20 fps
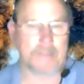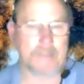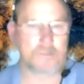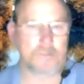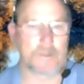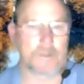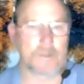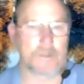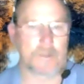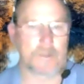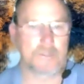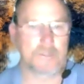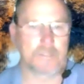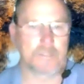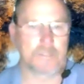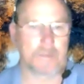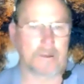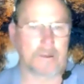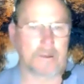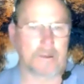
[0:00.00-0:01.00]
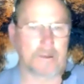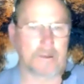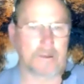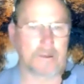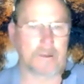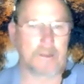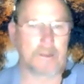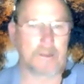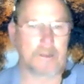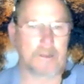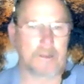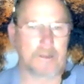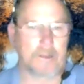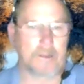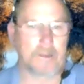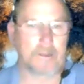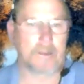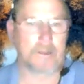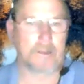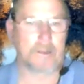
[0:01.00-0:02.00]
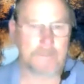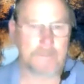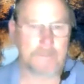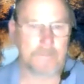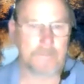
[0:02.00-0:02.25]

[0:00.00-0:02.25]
and ask questions about: what's the water source?